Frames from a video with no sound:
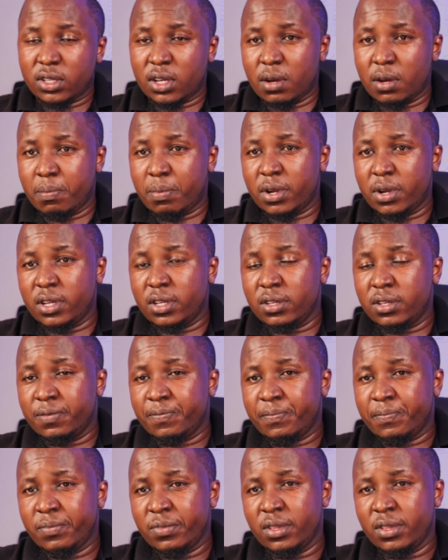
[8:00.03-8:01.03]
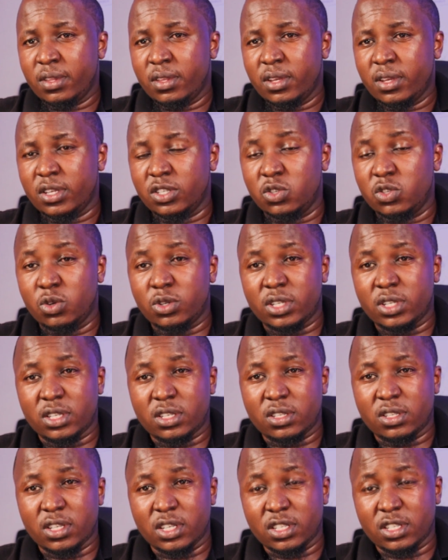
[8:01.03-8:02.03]
company is not
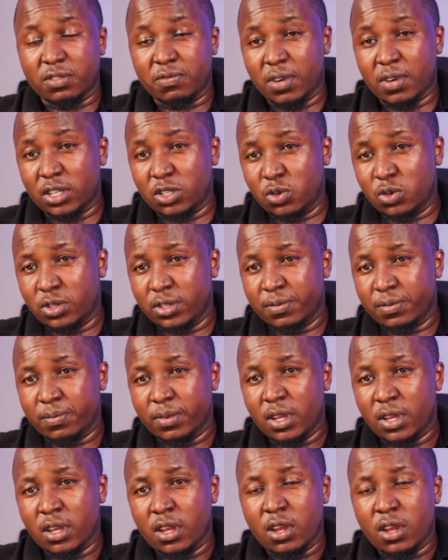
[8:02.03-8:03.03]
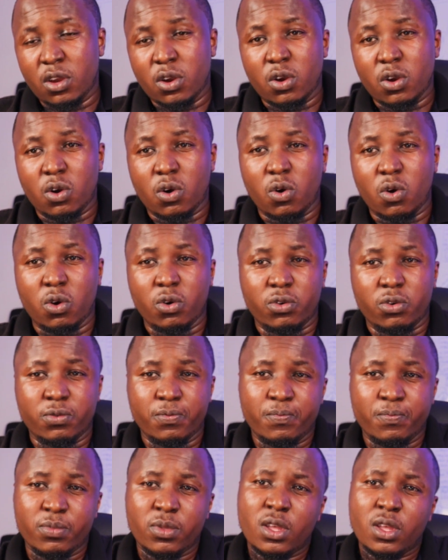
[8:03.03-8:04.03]
satisfactory, or
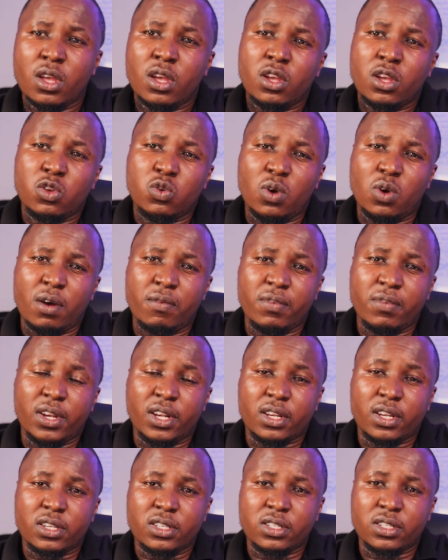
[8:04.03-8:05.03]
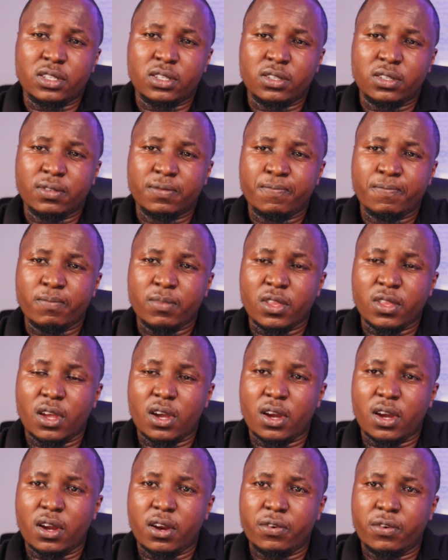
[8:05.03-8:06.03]
you haven't
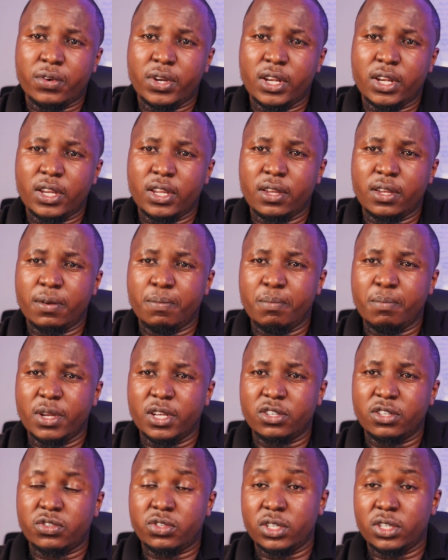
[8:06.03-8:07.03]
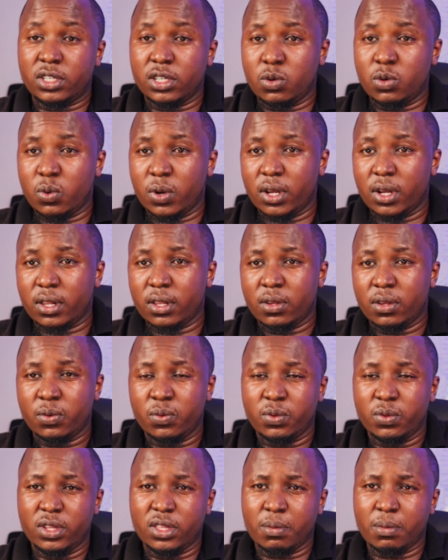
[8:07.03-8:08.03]
really been treated well
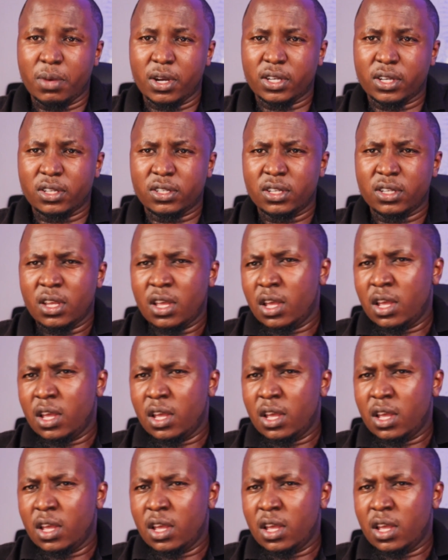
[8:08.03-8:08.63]
within the market,